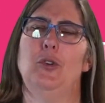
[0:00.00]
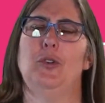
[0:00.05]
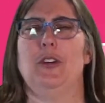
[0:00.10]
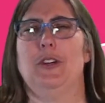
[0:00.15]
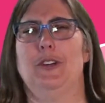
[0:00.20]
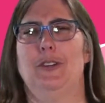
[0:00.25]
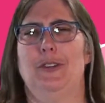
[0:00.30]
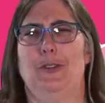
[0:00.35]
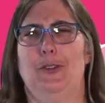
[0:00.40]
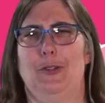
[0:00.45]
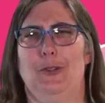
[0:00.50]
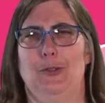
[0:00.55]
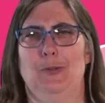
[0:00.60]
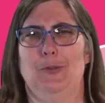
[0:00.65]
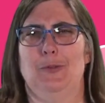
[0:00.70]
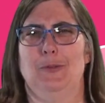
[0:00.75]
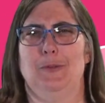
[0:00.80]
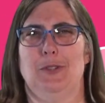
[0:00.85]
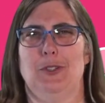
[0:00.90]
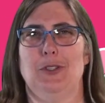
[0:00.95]
Could do
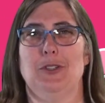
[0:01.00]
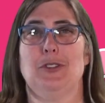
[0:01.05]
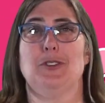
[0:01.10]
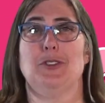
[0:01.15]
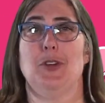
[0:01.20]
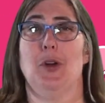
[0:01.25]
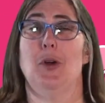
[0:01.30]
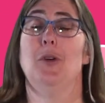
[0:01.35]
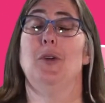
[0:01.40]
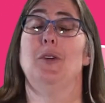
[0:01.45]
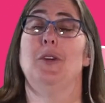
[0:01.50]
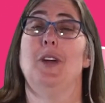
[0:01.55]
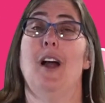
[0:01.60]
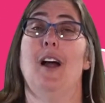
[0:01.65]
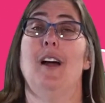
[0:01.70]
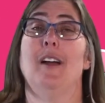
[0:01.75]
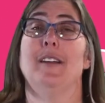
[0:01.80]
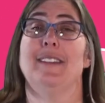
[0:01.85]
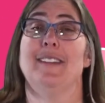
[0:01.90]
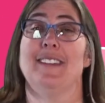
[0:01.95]
to show
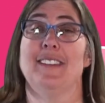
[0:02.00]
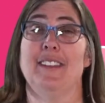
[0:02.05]
God's